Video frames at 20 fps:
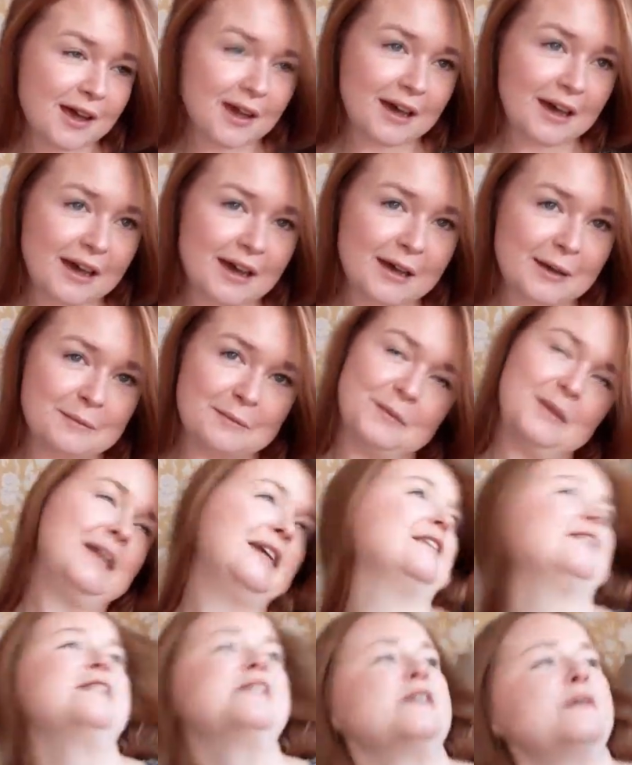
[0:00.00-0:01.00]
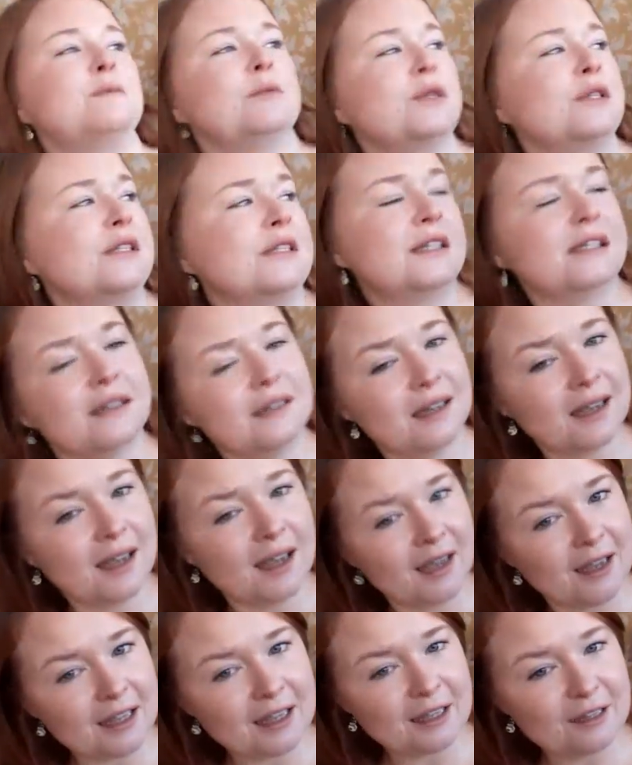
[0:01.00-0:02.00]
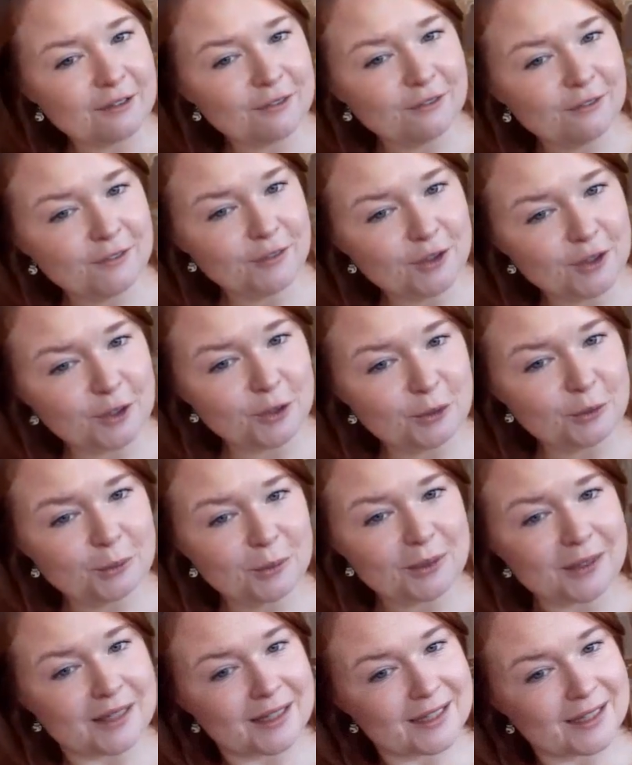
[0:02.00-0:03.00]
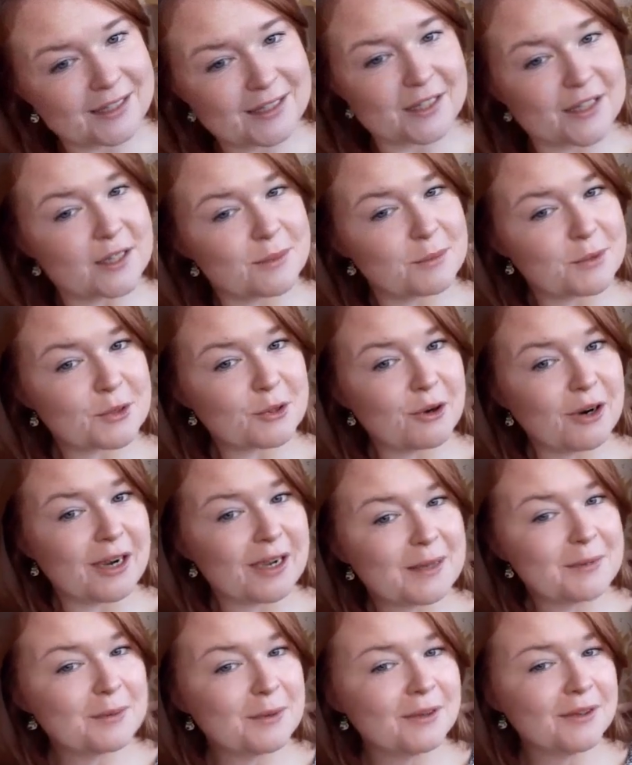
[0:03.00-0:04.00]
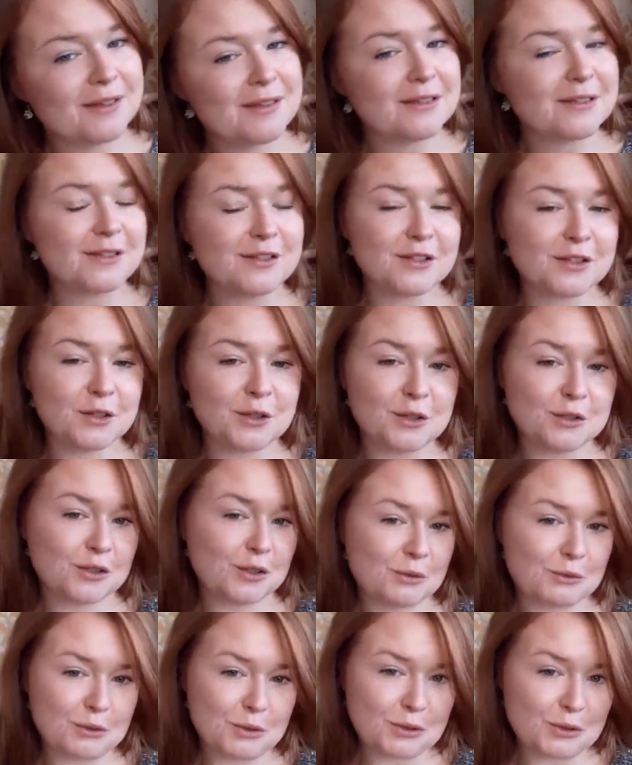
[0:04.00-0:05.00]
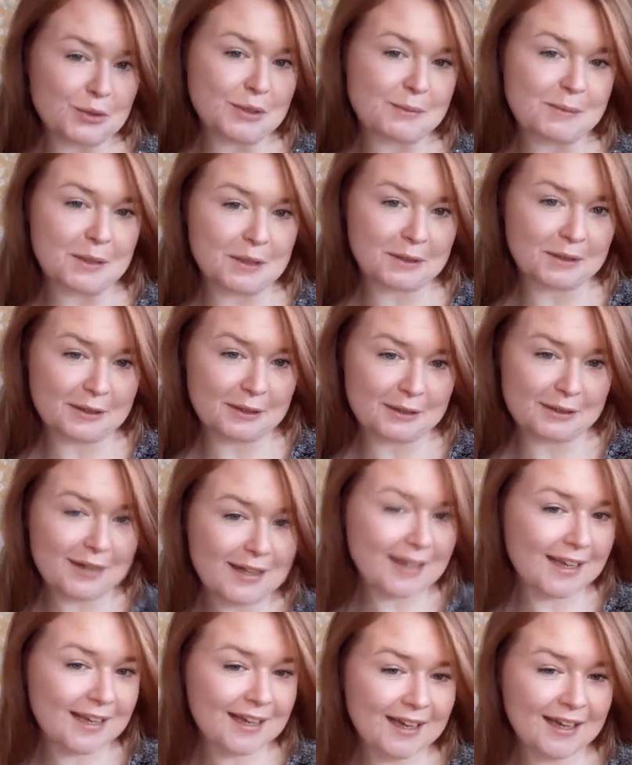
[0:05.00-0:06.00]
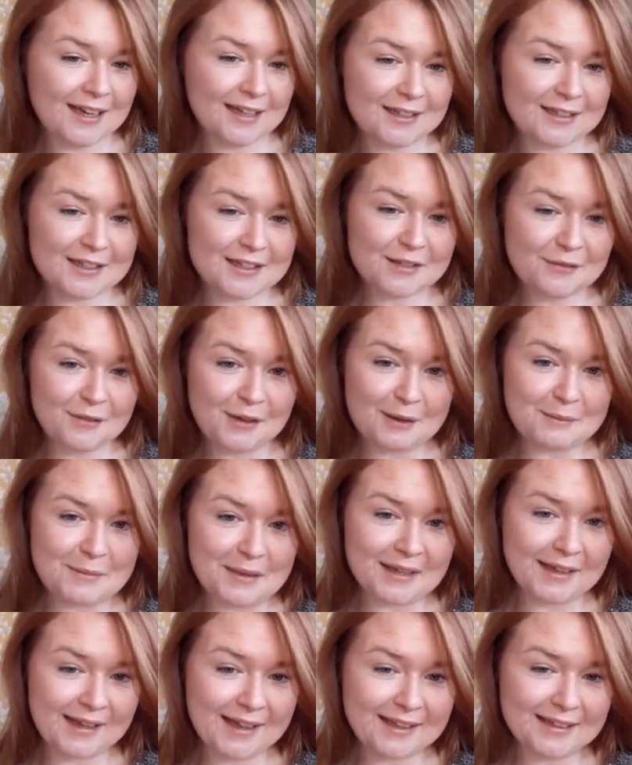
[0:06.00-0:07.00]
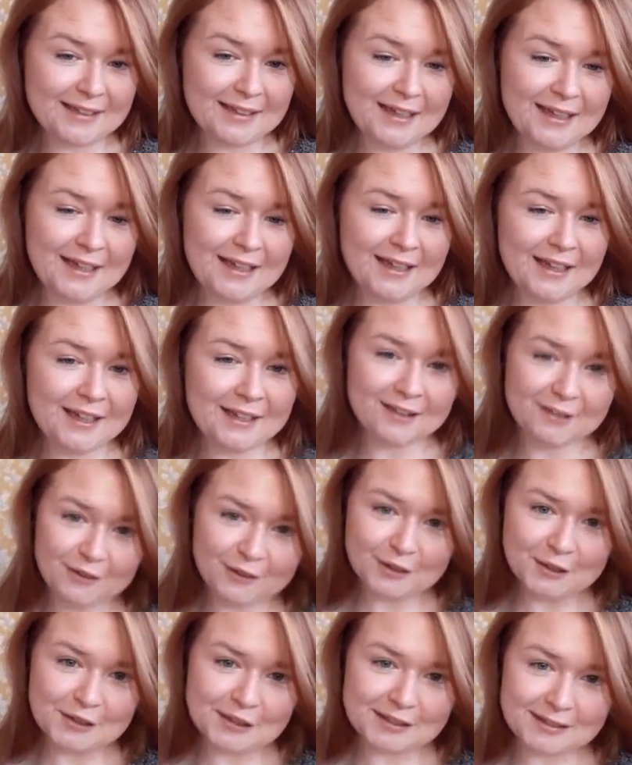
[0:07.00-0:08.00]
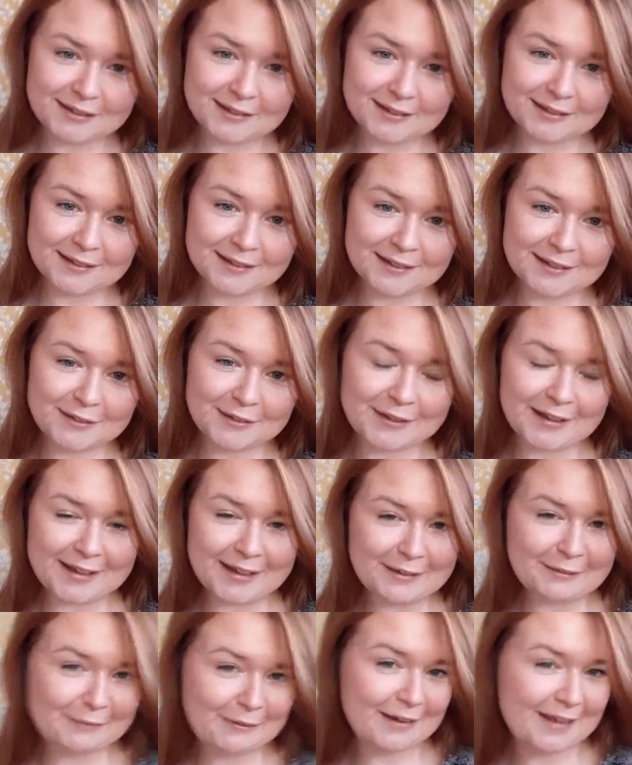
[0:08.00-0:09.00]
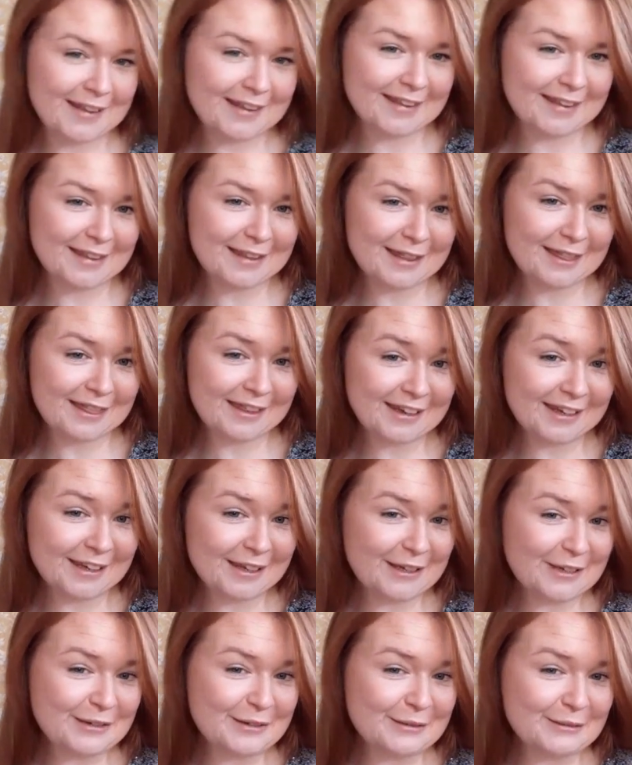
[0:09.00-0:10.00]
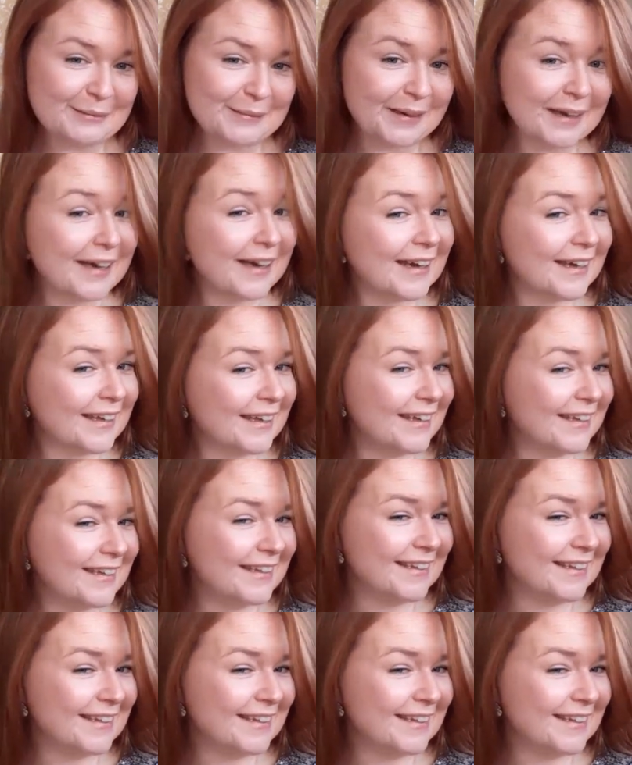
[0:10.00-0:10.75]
Hit the sub button if you would like to subscribe so you don't lose me on here and find me again in the future. Okay, well, thank you. Bye.